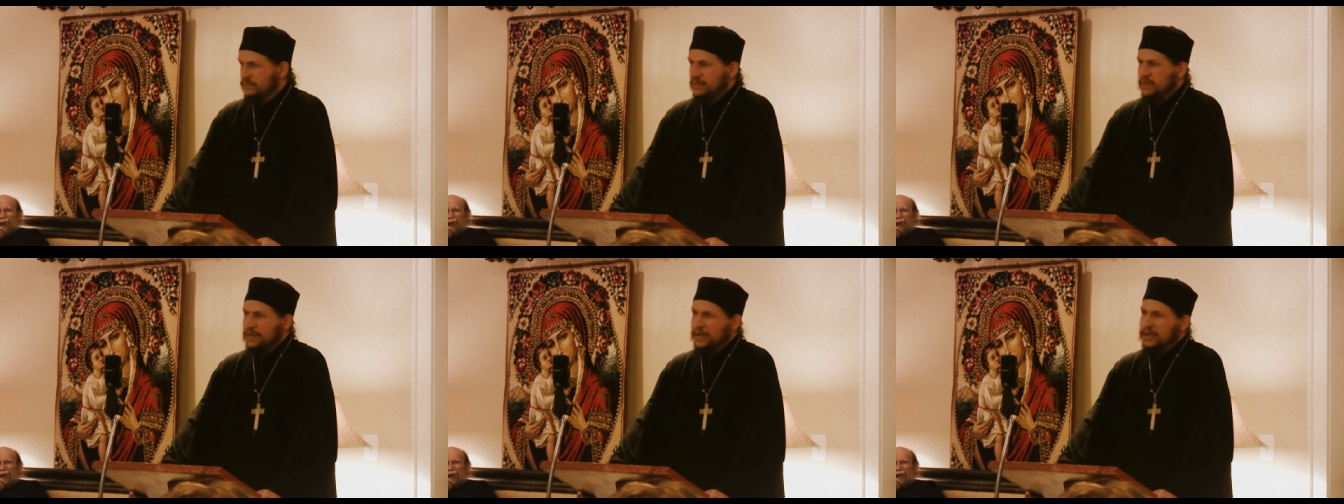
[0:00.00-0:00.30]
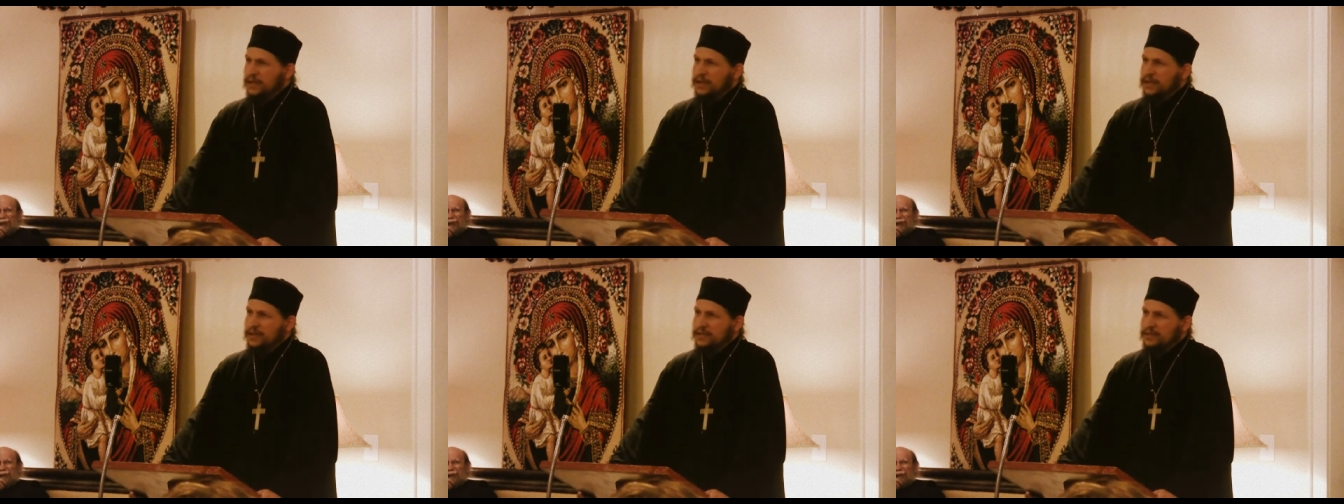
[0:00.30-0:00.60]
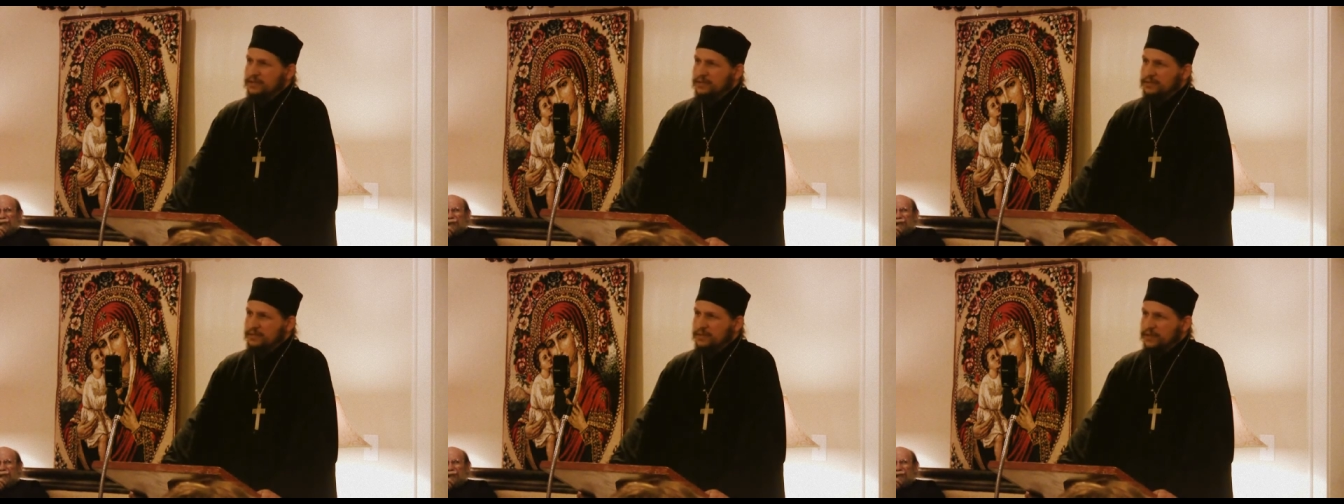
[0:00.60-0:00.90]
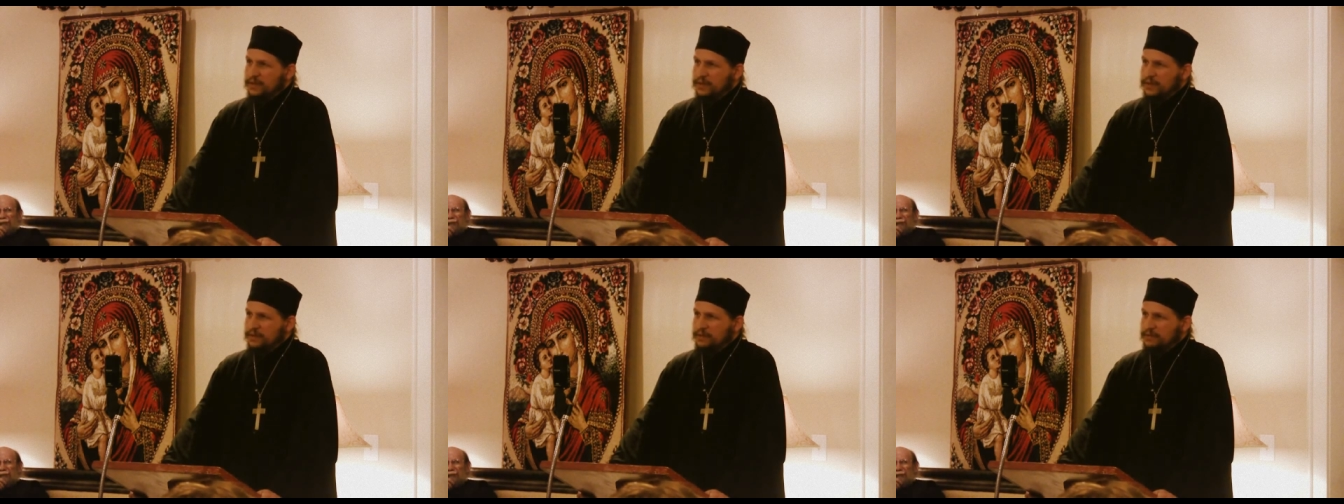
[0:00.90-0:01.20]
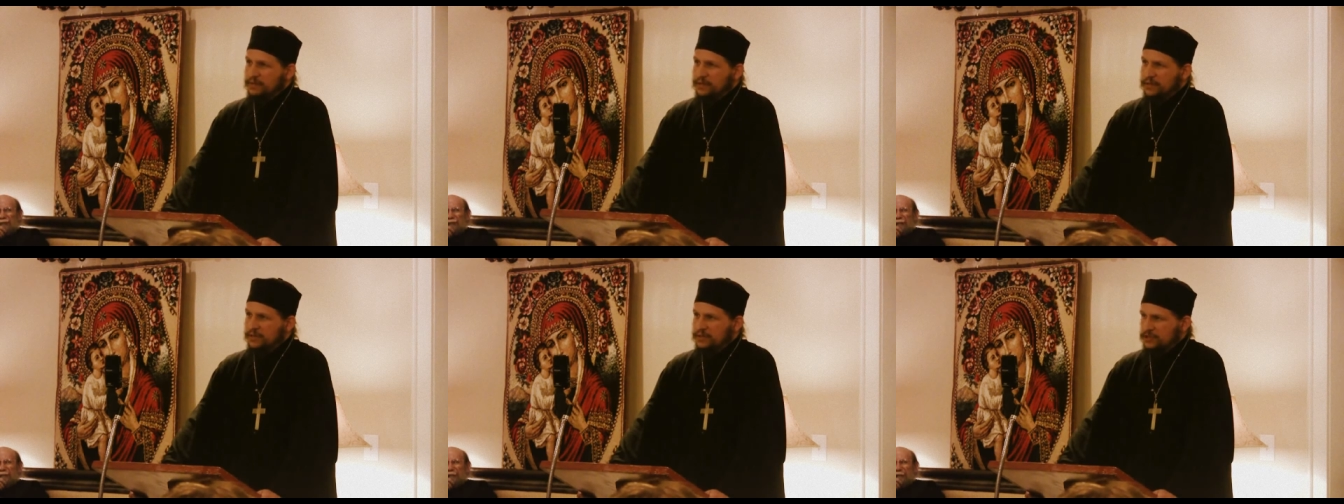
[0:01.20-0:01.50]
uh, they're, they're,
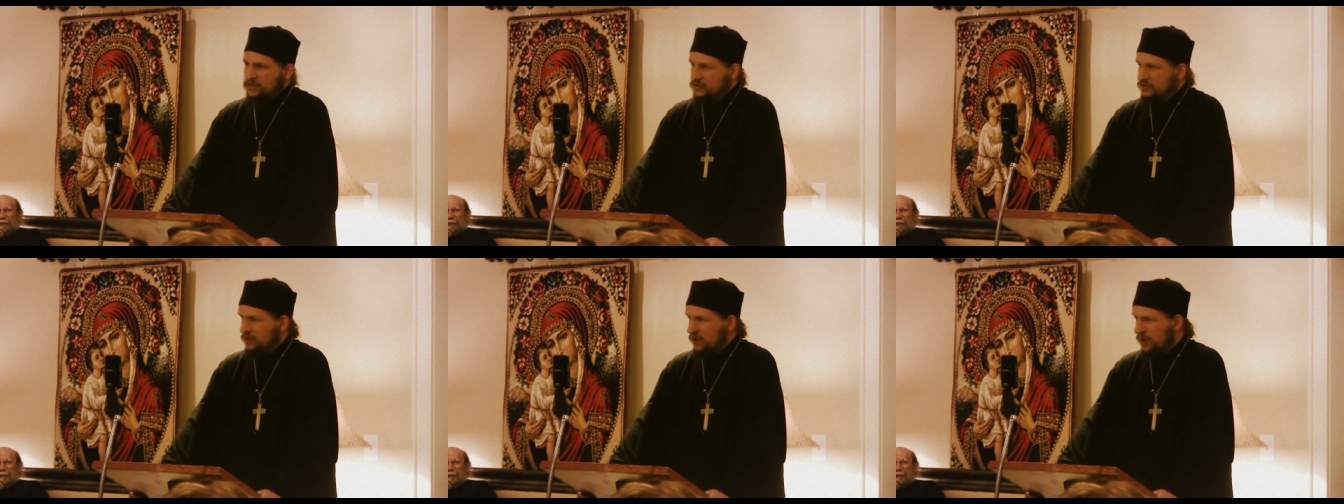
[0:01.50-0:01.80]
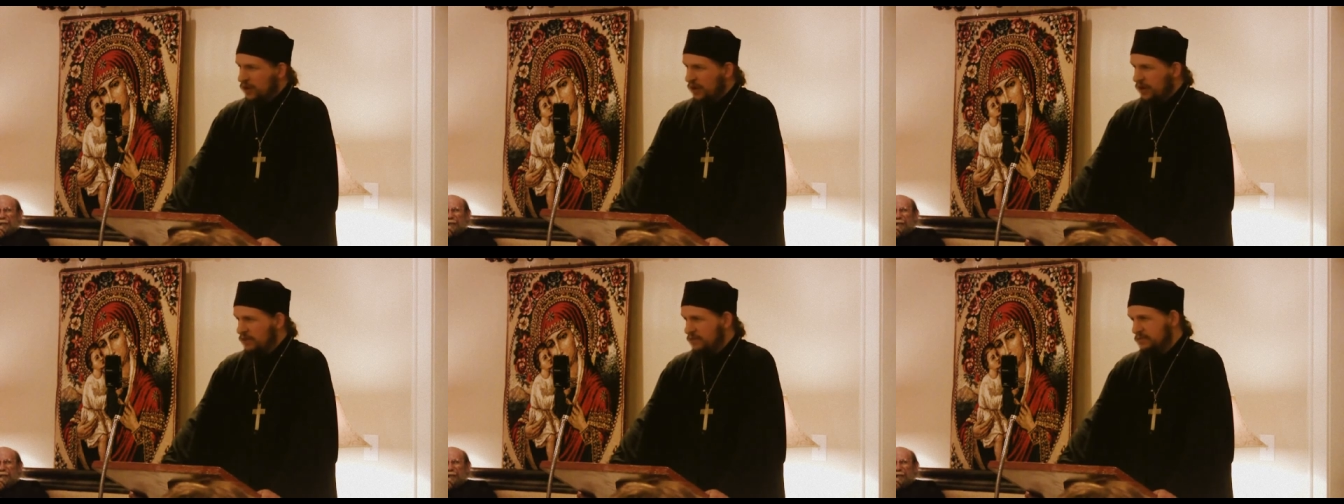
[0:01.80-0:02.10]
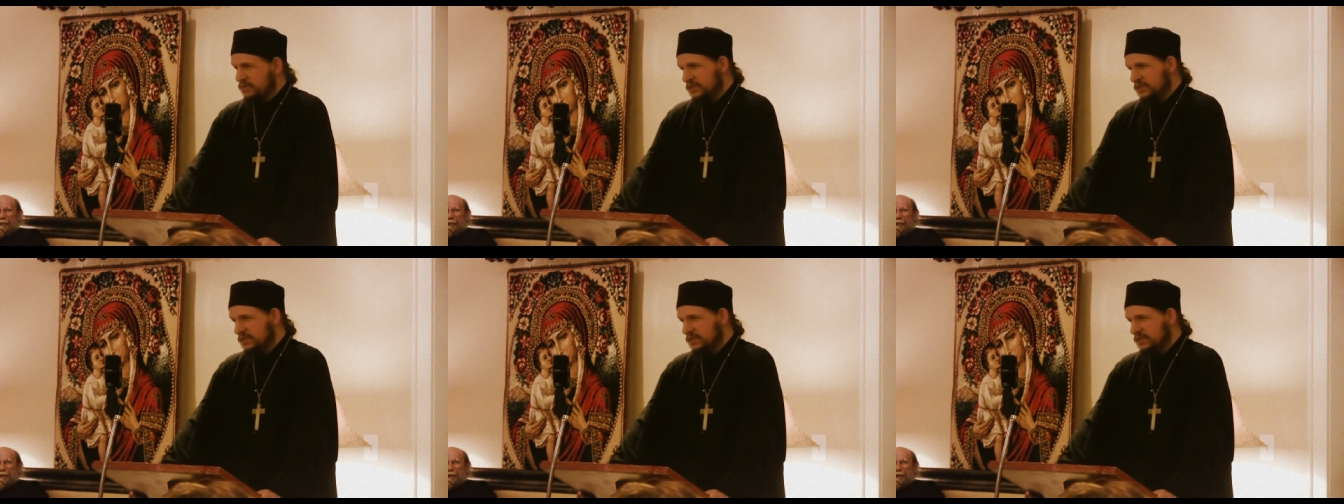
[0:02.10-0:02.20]
they're distraught,